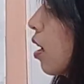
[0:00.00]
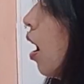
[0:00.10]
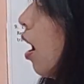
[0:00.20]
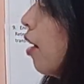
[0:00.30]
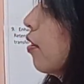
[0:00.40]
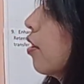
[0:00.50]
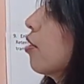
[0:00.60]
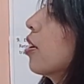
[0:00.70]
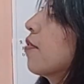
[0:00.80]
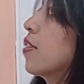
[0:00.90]
Another
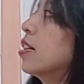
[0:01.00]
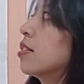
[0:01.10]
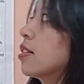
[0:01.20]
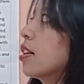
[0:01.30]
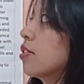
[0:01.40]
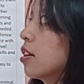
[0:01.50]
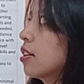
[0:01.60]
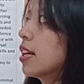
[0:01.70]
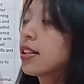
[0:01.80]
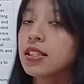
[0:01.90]
event, the
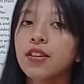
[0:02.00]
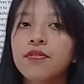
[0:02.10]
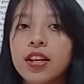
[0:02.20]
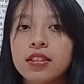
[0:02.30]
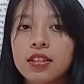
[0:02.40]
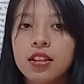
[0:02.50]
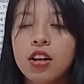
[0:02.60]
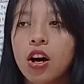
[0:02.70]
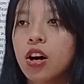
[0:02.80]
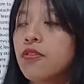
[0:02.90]
next event
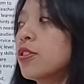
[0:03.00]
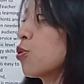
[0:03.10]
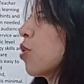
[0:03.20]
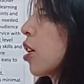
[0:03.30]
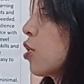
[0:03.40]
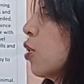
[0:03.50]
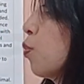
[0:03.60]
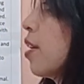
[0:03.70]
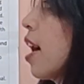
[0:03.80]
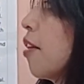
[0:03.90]
of instruction we
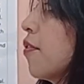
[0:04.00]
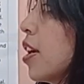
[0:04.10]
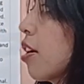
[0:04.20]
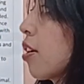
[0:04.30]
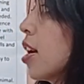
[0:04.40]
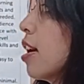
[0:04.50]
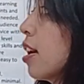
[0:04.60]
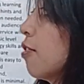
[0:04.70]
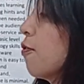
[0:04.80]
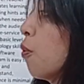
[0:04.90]
have here,
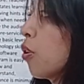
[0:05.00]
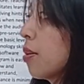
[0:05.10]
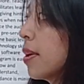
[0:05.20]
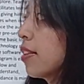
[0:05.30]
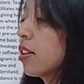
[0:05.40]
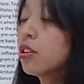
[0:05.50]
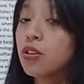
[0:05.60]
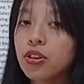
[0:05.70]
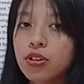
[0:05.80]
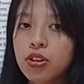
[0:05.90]
informing the
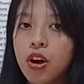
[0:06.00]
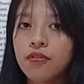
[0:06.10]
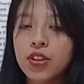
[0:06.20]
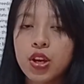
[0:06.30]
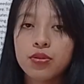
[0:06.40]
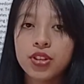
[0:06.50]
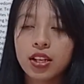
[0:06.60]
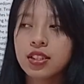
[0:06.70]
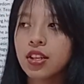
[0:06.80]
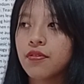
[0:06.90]
learner of the
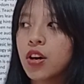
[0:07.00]
objective.